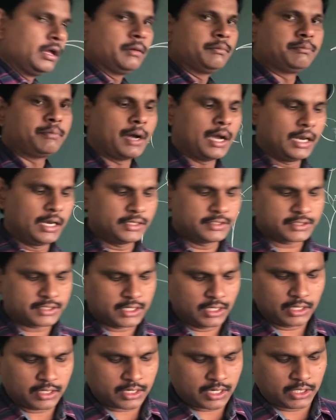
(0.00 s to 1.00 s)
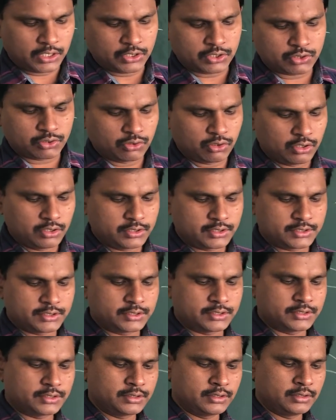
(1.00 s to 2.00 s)
biological
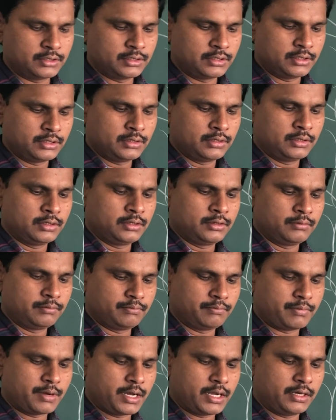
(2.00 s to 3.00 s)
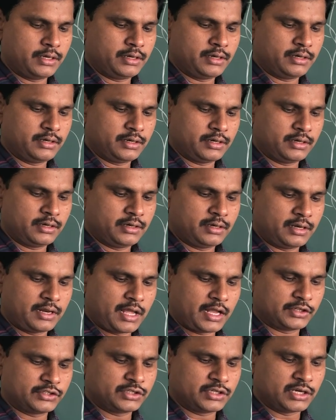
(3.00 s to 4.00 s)
controls by
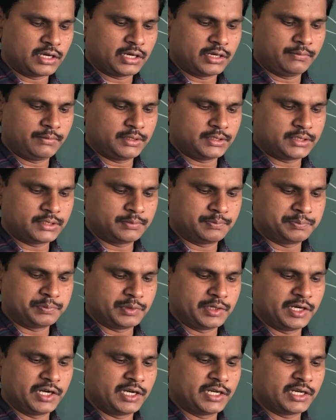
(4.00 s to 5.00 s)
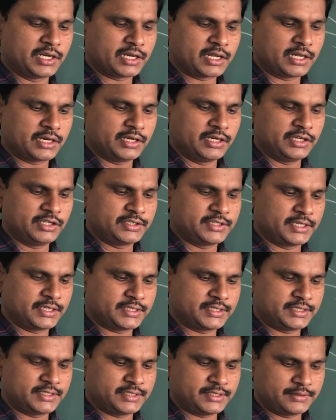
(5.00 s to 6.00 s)
natural enemies, predator or
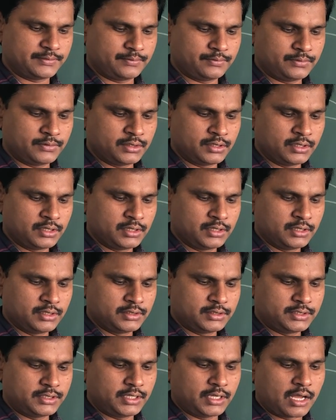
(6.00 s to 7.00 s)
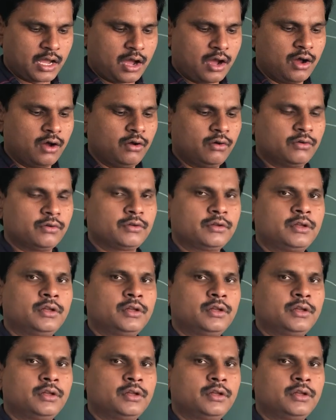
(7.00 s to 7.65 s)
insects. See how